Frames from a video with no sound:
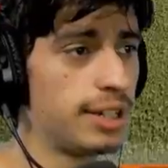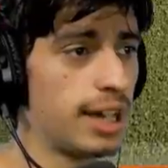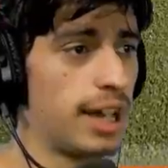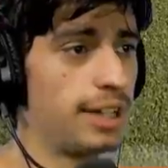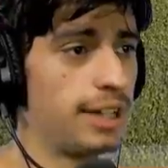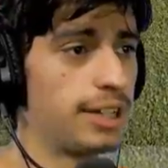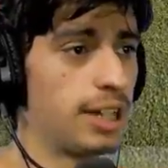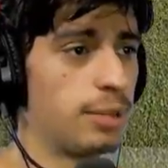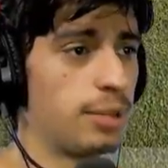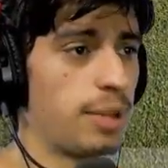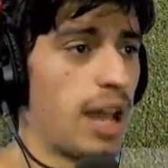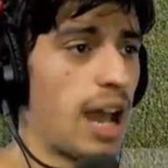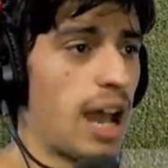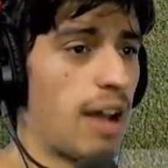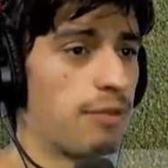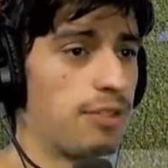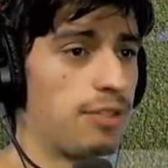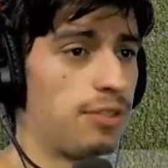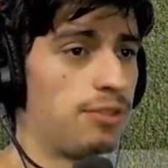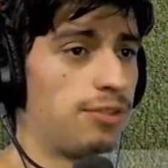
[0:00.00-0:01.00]
and then we
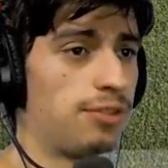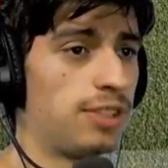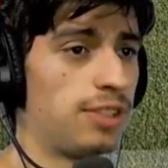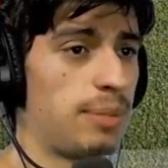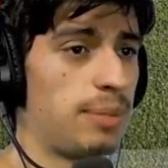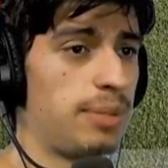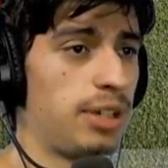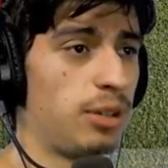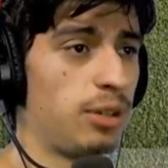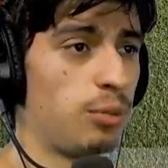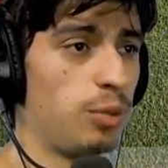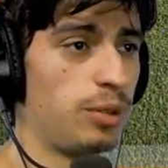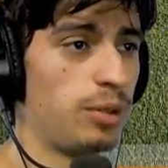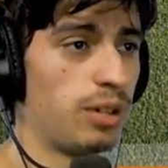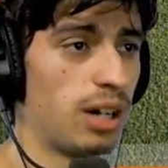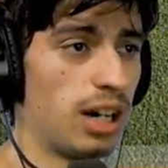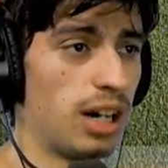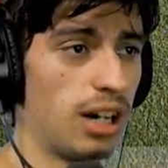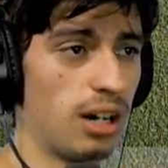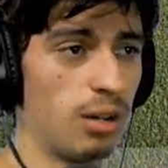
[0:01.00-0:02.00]
have the flaming
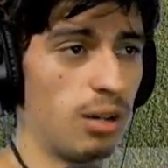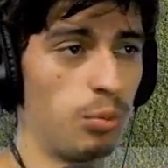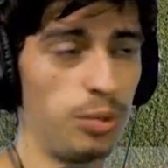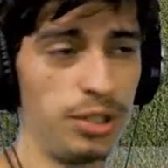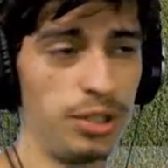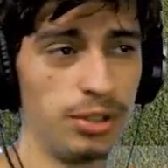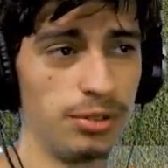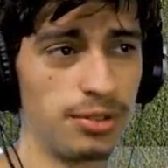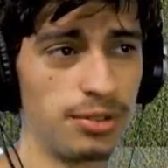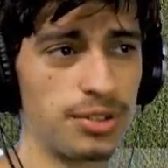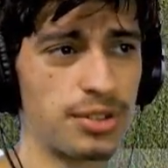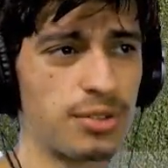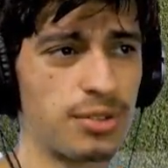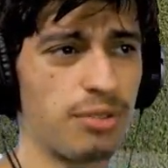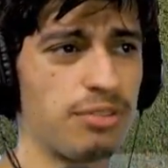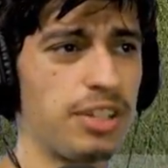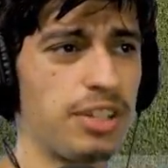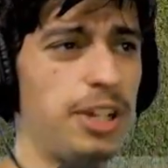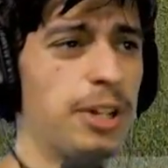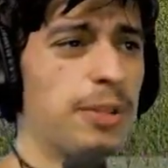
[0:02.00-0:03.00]
wheels
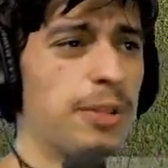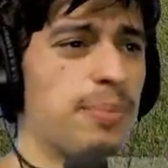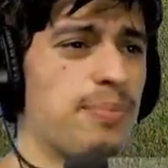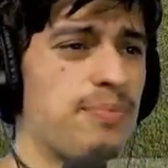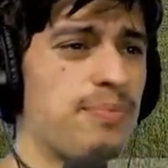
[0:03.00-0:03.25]
over here.